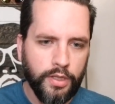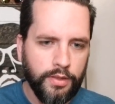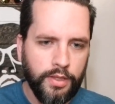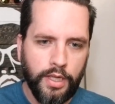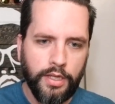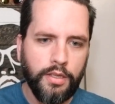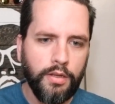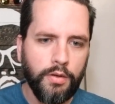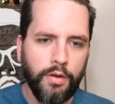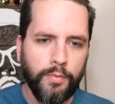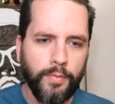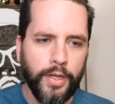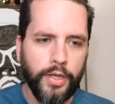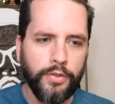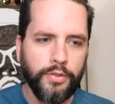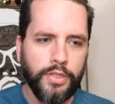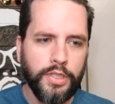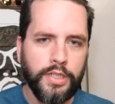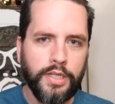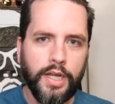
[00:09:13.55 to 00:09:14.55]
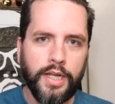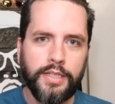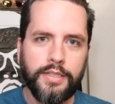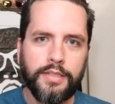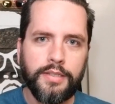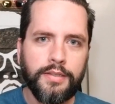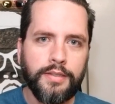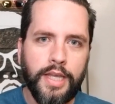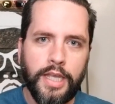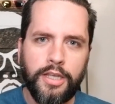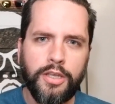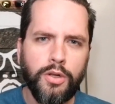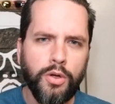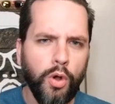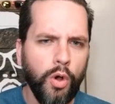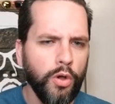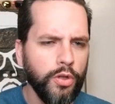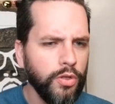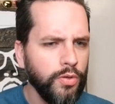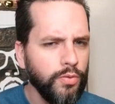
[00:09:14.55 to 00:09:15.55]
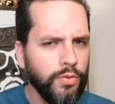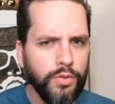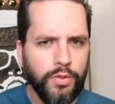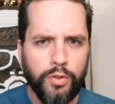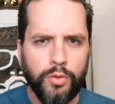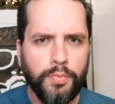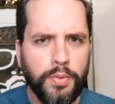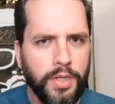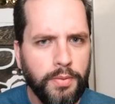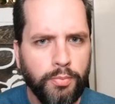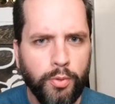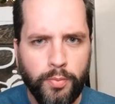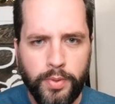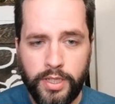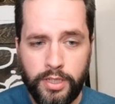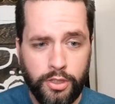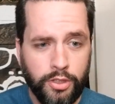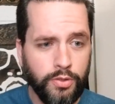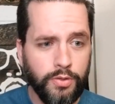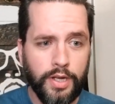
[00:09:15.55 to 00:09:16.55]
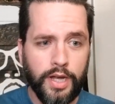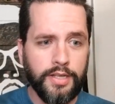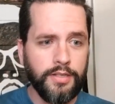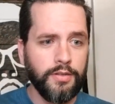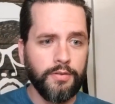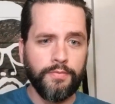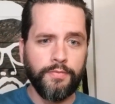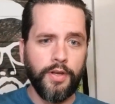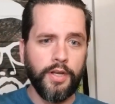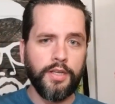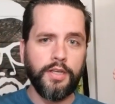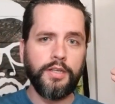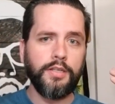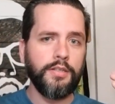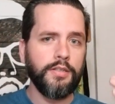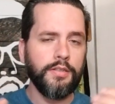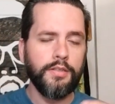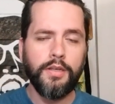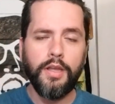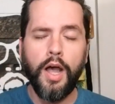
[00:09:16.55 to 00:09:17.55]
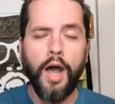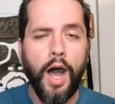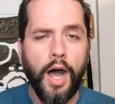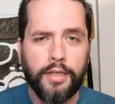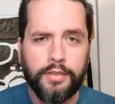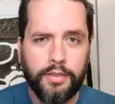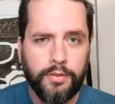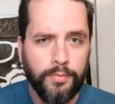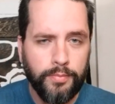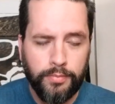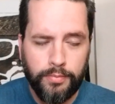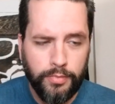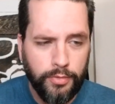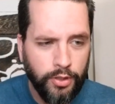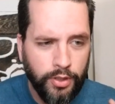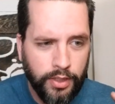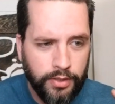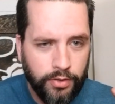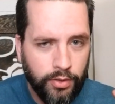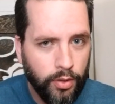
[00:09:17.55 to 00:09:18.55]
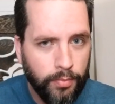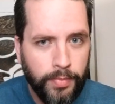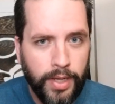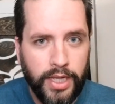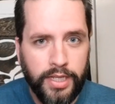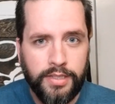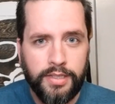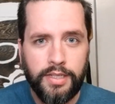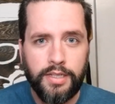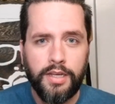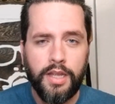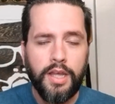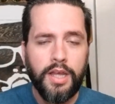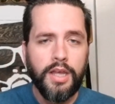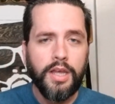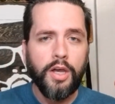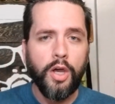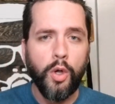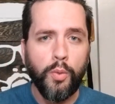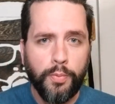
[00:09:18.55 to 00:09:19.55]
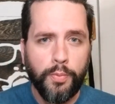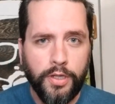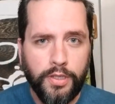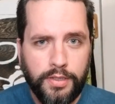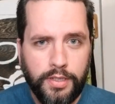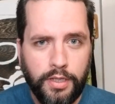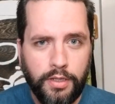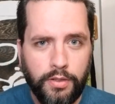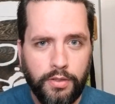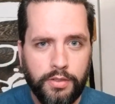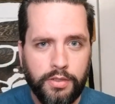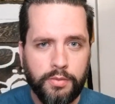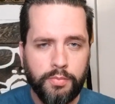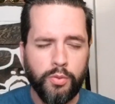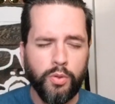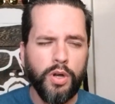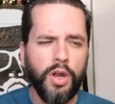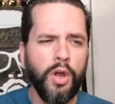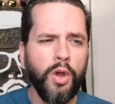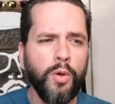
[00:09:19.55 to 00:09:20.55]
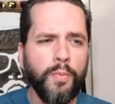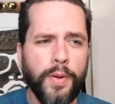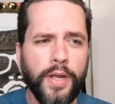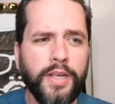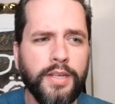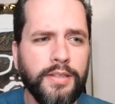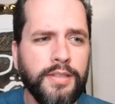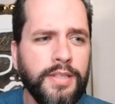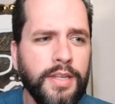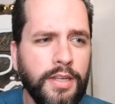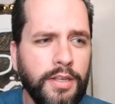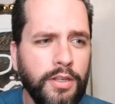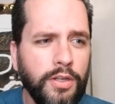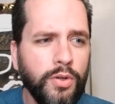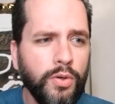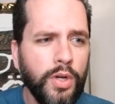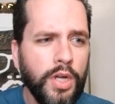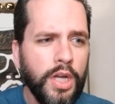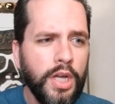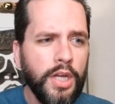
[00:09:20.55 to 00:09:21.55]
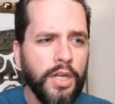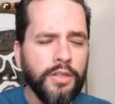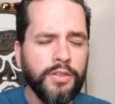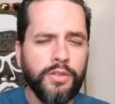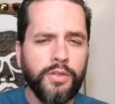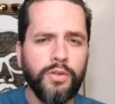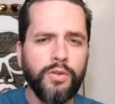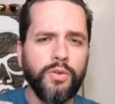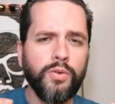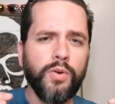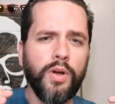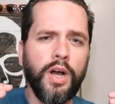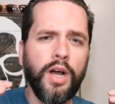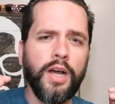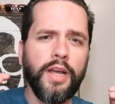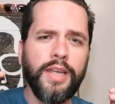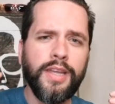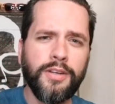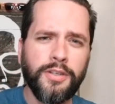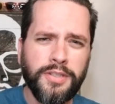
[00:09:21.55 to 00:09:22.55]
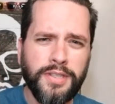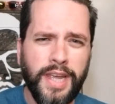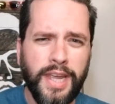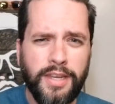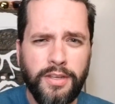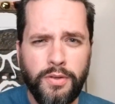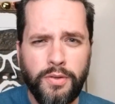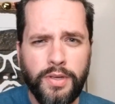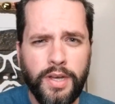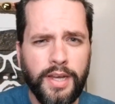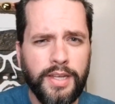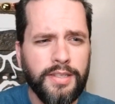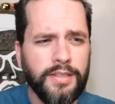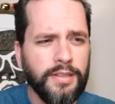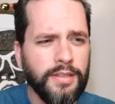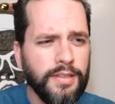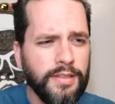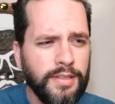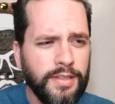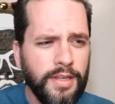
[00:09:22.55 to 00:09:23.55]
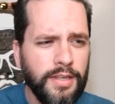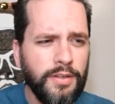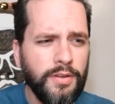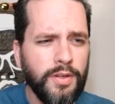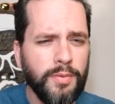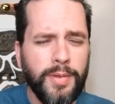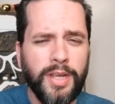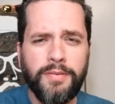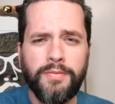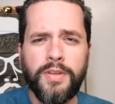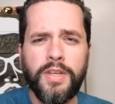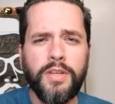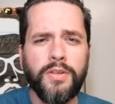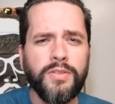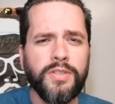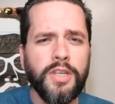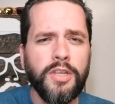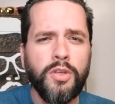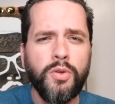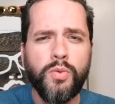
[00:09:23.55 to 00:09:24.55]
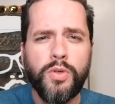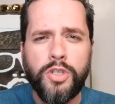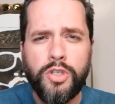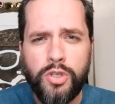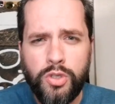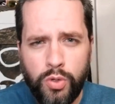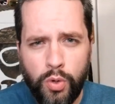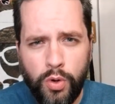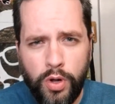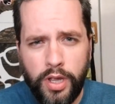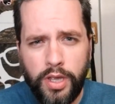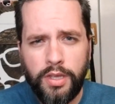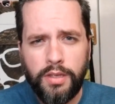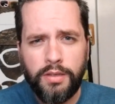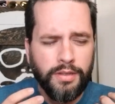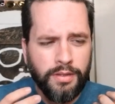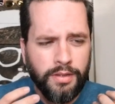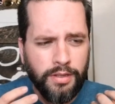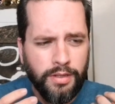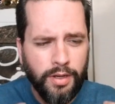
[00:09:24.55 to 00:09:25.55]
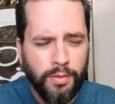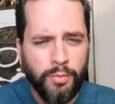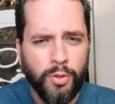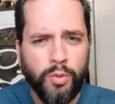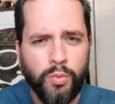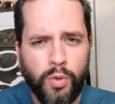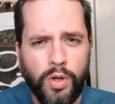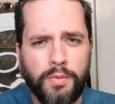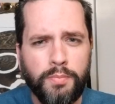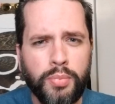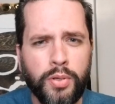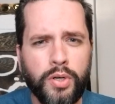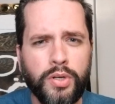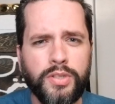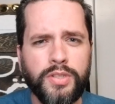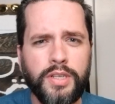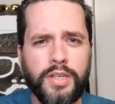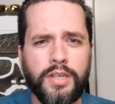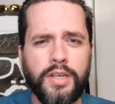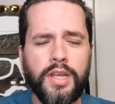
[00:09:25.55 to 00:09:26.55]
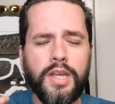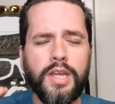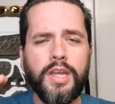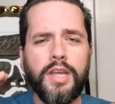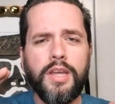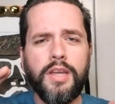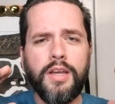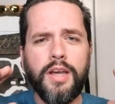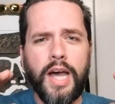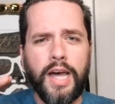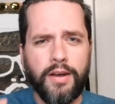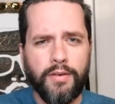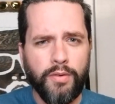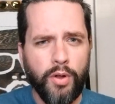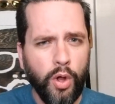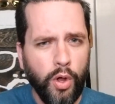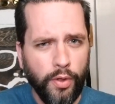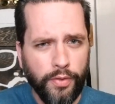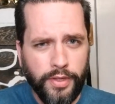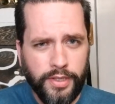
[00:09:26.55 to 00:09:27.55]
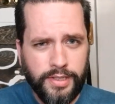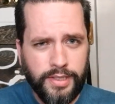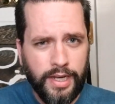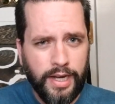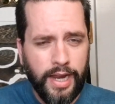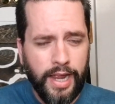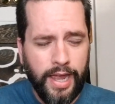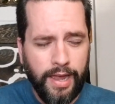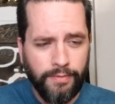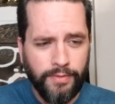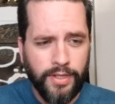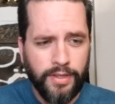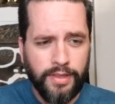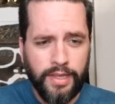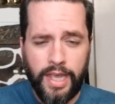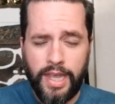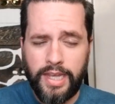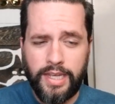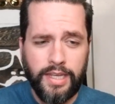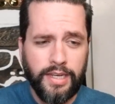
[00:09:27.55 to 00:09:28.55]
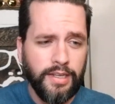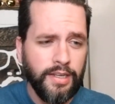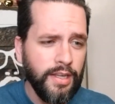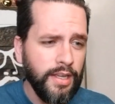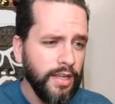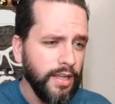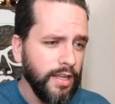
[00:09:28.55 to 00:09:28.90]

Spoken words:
thank you to all my OG Knights. Thank you to all you new people because you guys are fucking awesome. You guys are amazing. I hope you continue to support. I hope I continue to entertain you guys and continue to make videos that you enjoy. The number one person out of all this that I have to thank, and